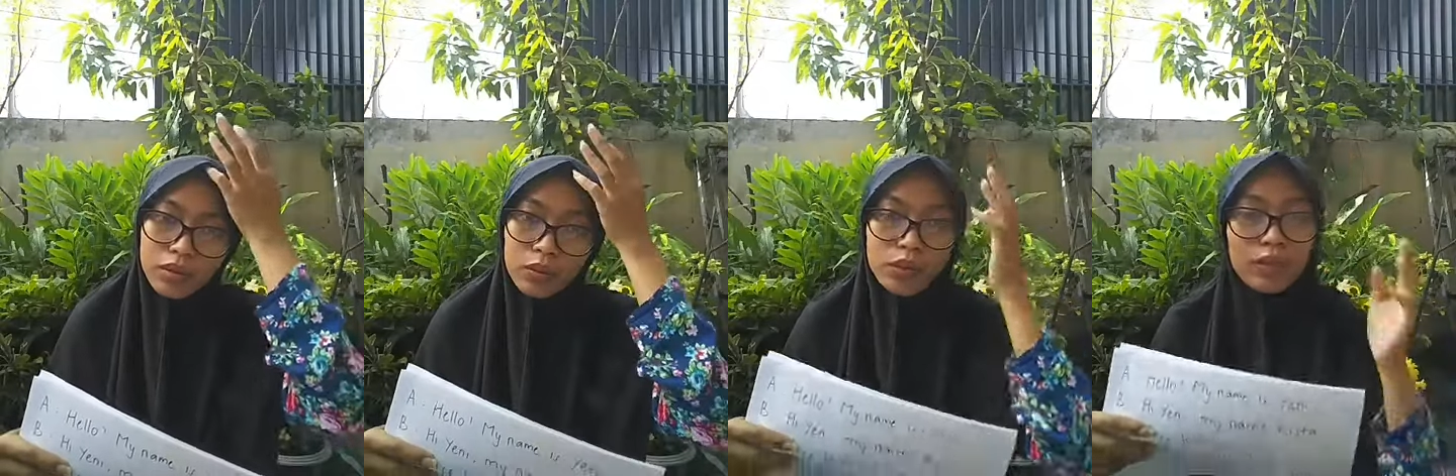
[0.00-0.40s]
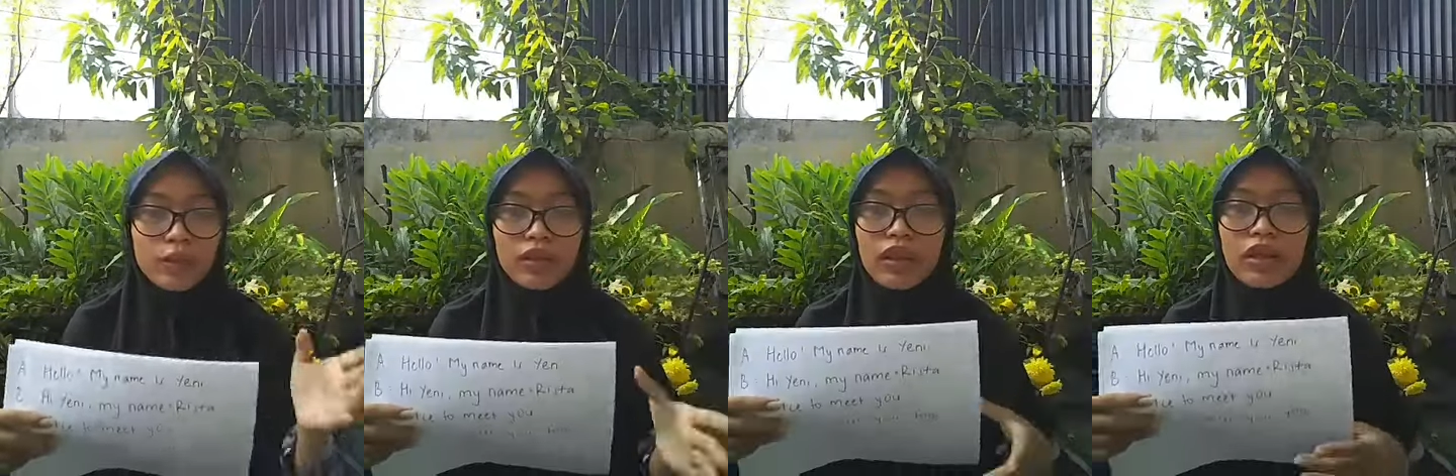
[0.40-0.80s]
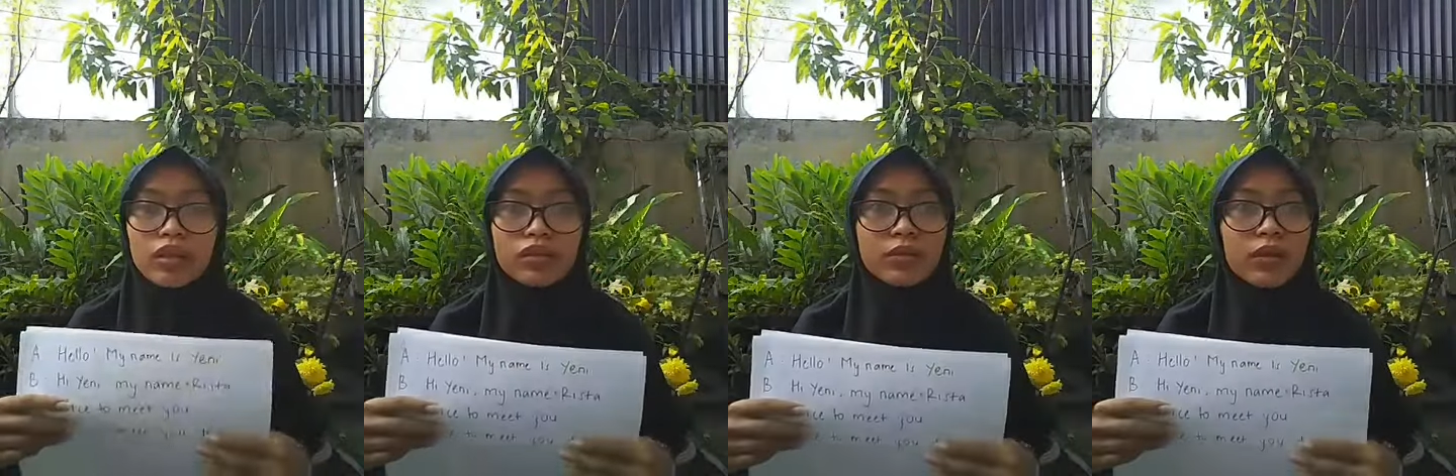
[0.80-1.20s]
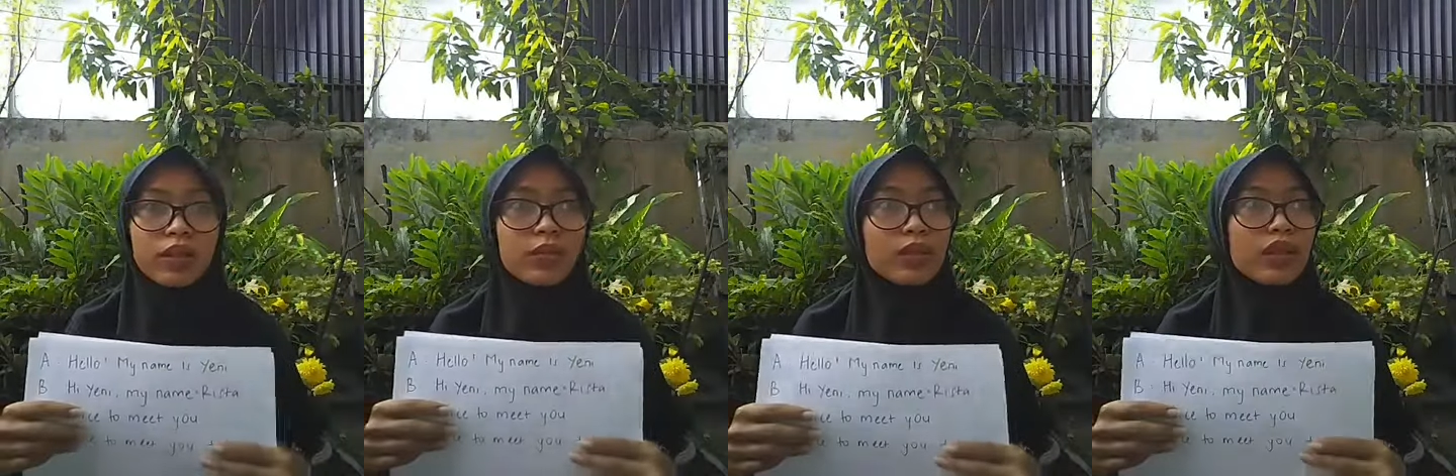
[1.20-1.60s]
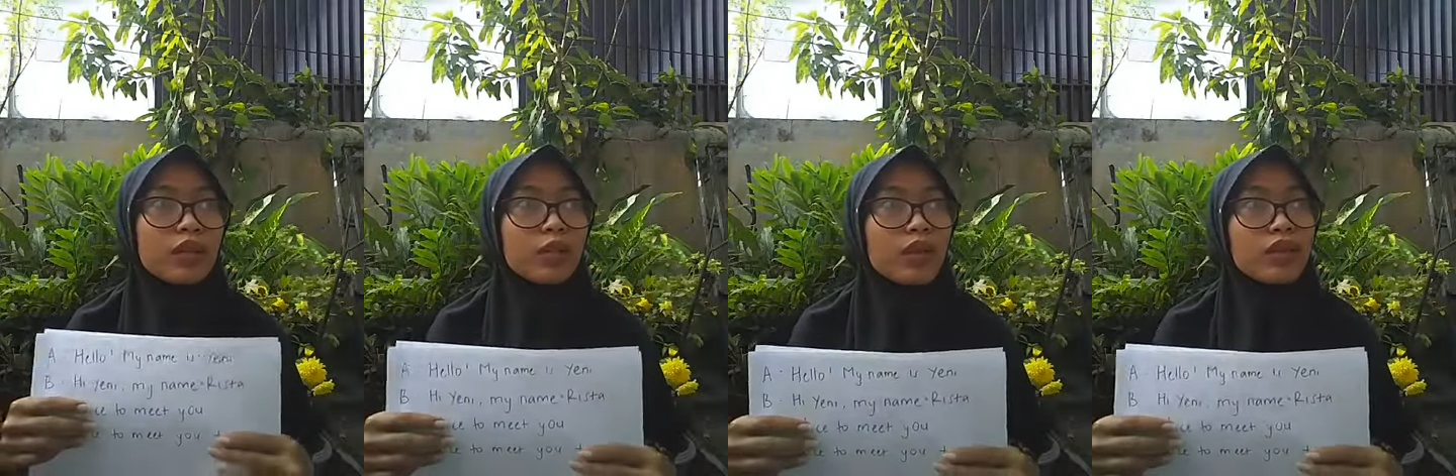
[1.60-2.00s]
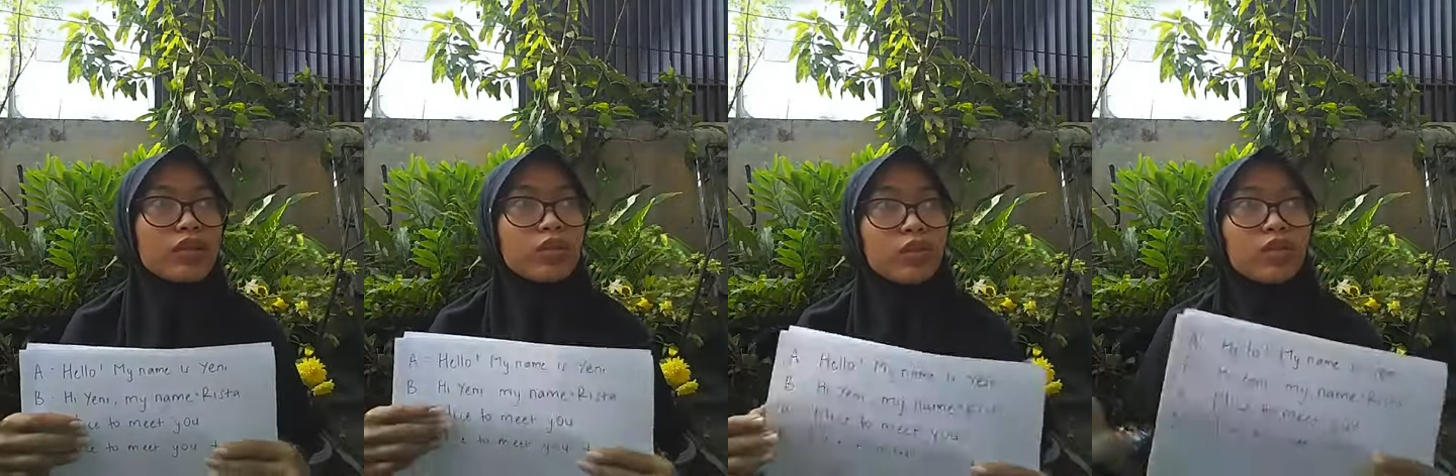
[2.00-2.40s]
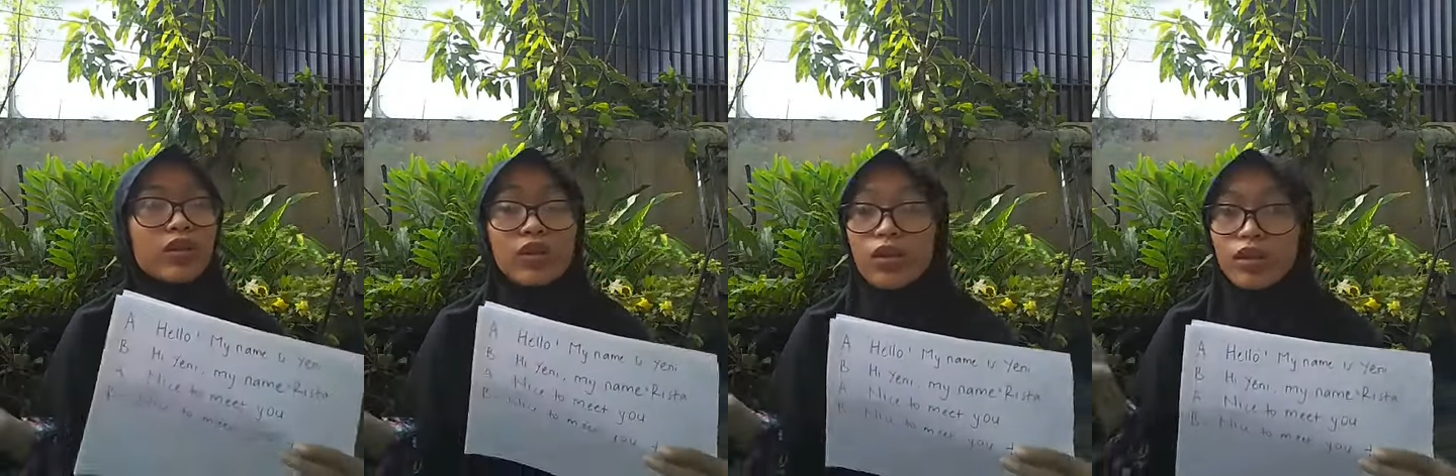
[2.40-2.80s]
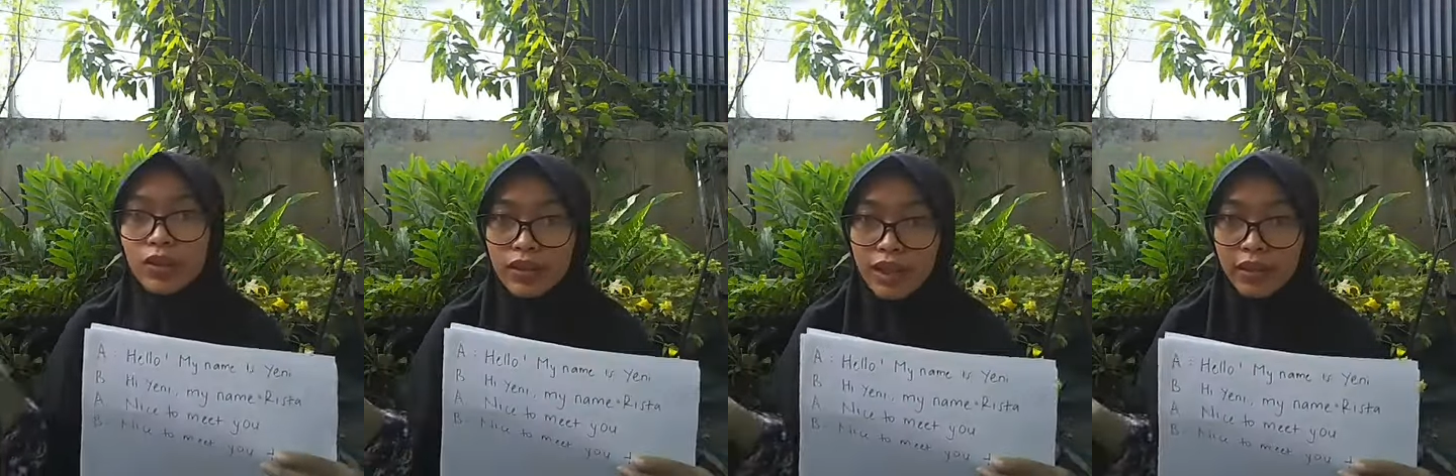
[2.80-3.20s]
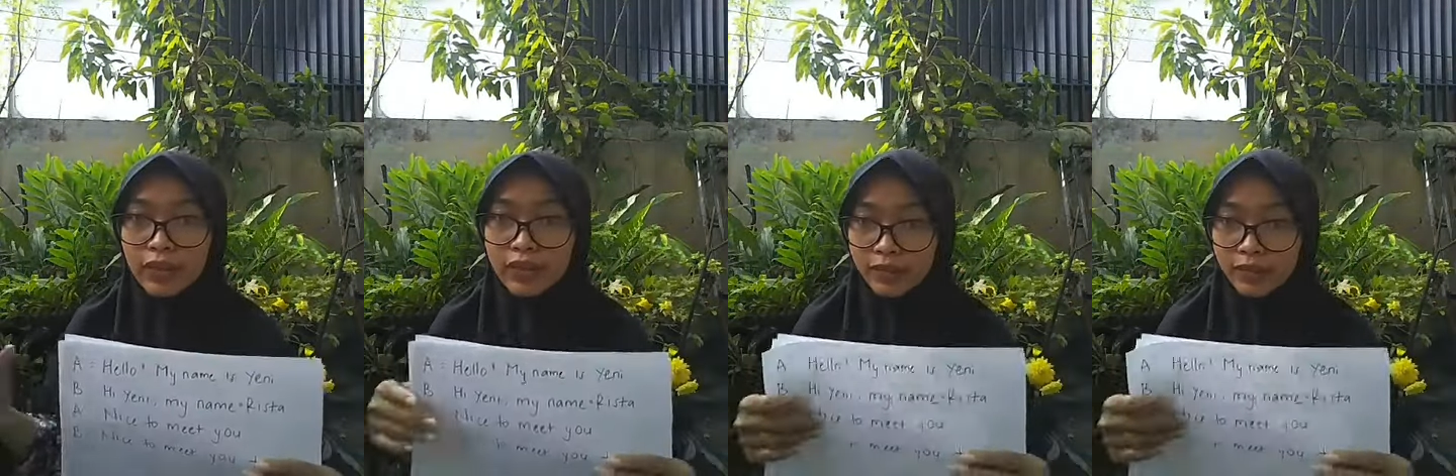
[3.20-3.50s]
what we talk when we want to introduce ourselves?